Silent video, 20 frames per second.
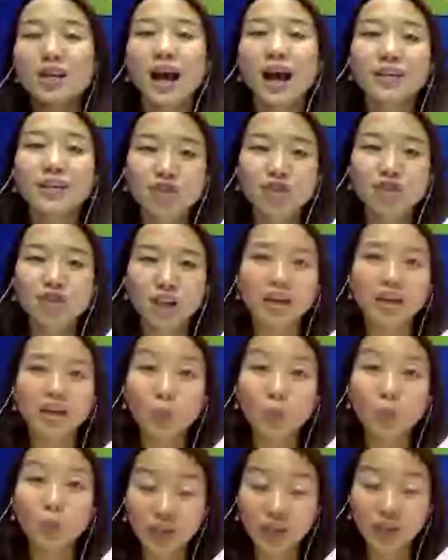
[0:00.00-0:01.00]
and seeing
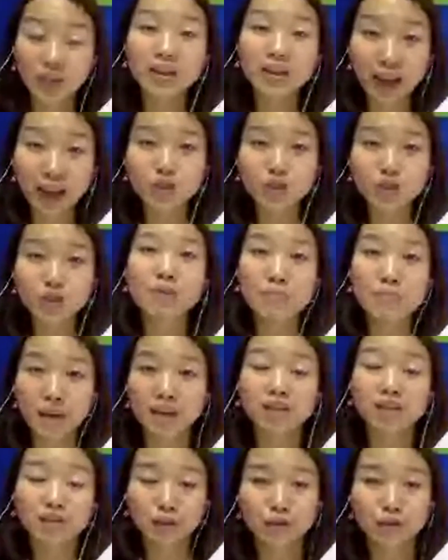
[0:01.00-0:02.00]
that we can actually make
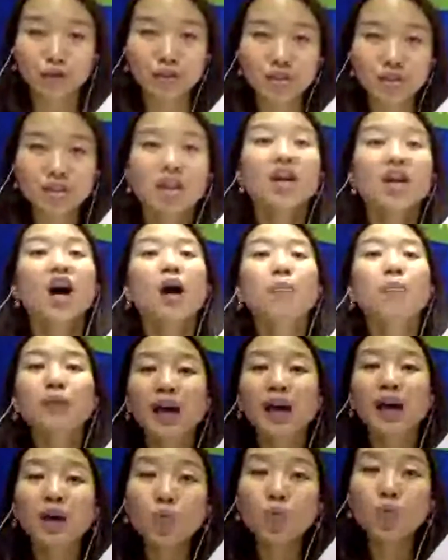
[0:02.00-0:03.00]
a difference
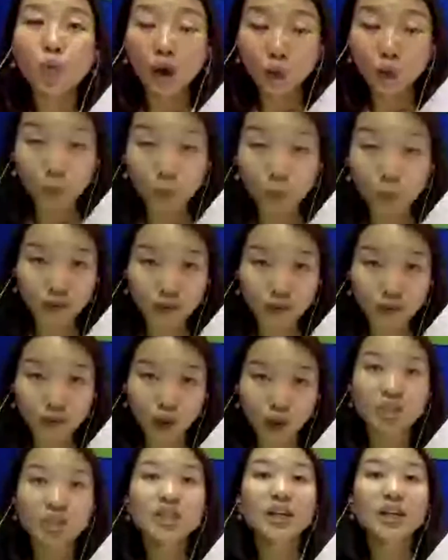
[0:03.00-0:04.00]
applying what we have
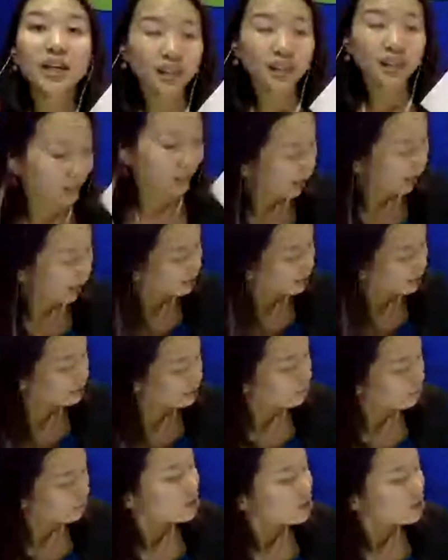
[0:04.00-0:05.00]
learned in class.